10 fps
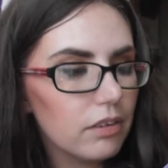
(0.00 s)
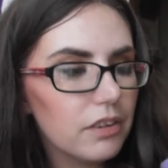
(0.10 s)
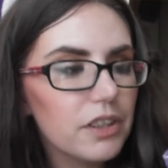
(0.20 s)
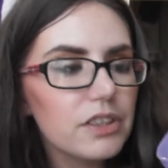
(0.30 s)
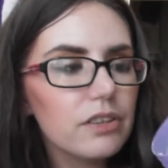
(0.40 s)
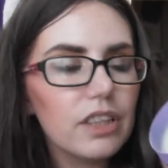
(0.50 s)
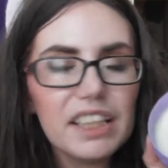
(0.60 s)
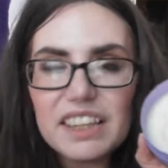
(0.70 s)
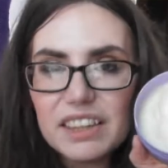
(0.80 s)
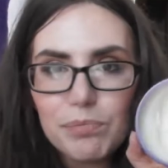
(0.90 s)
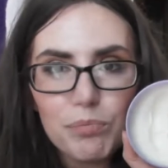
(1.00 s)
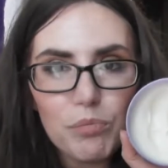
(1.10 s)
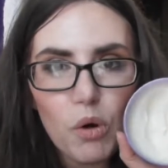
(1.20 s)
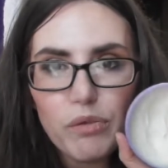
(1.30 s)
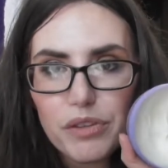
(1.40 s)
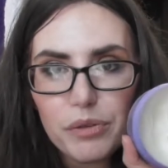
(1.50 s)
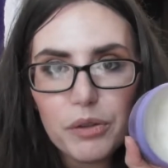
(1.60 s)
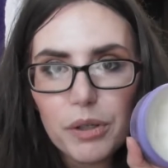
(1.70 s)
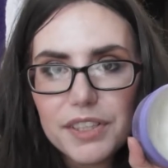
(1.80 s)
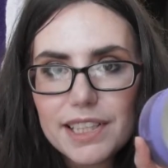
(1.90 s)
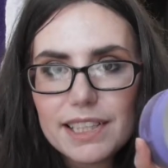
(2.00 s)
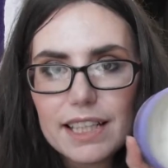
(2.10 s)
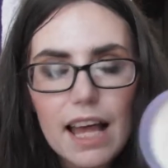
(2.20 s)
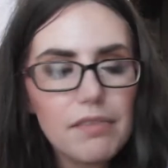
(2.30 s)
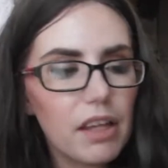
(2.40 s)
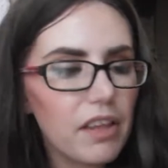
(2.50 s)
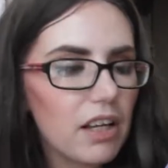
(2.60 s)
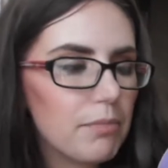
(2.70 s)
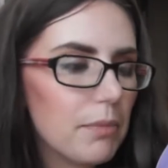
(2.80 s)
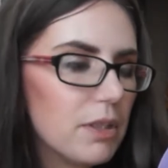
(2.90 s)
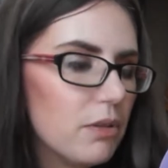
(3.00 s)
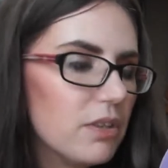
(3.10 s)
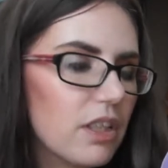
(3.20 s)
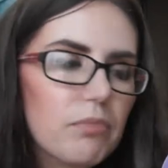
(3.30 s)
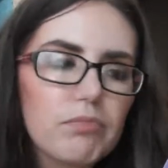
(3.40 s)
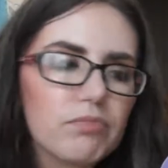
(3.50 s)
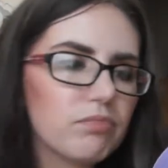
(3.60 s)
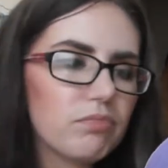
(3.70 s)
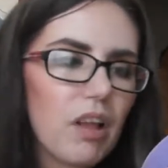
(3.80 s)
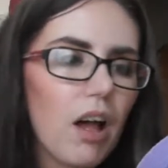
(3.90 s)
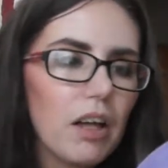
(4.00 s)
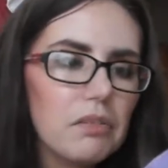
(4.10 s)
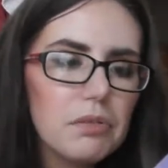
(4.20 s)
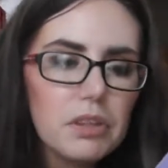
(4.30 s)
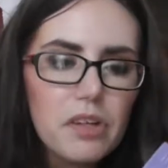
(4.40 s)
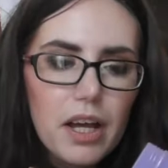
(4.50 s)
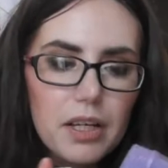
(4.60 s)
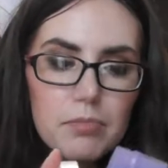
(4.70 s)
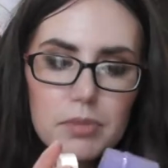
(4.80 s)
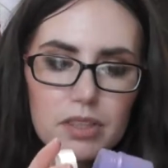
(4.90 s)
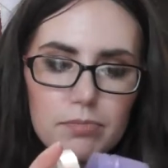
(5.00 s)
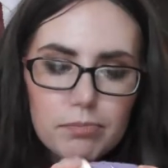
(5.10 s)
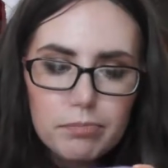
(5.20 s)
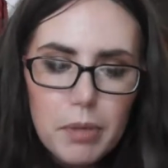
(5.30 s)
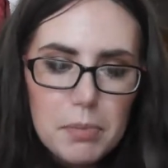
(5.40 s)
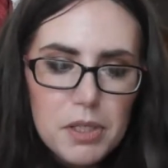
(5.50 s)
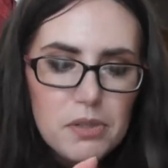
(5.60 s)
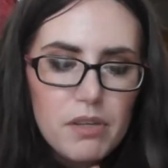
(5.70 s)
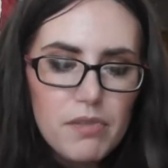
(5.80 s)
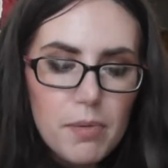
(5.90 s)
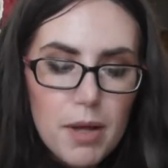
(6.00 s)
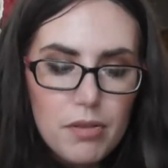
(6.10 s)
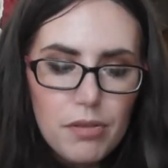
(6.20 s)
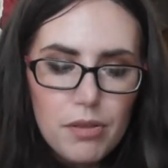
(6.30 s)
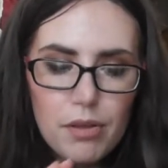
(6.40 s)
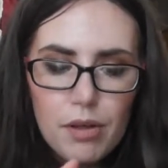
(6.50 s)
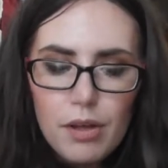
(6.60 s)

there's like over three quarters of this left. I think I've maybe used it handful of times, maybe used it for a month.